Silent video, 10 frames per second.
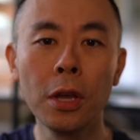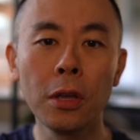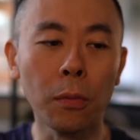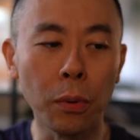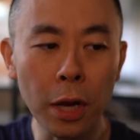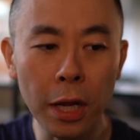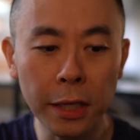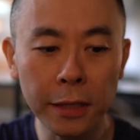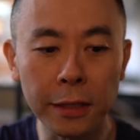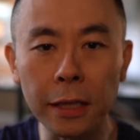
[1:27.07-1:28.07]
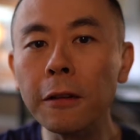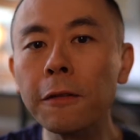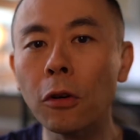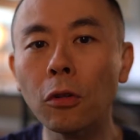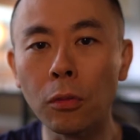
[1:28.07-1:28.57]
your brain's
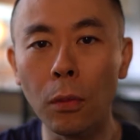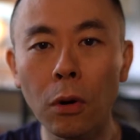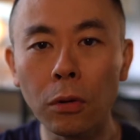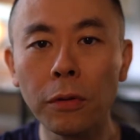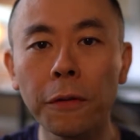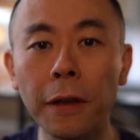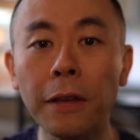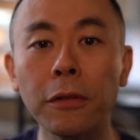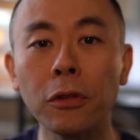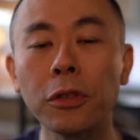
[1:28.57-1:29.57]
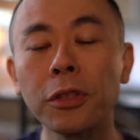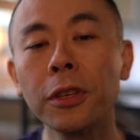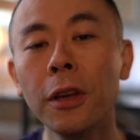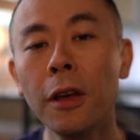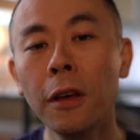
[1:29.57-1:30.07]
default mode favors
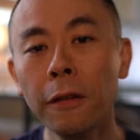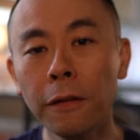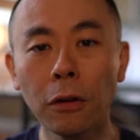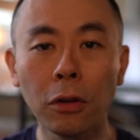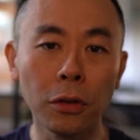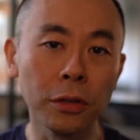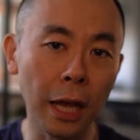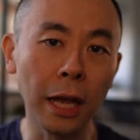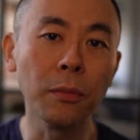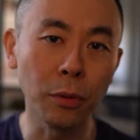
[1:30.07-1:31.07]
focus and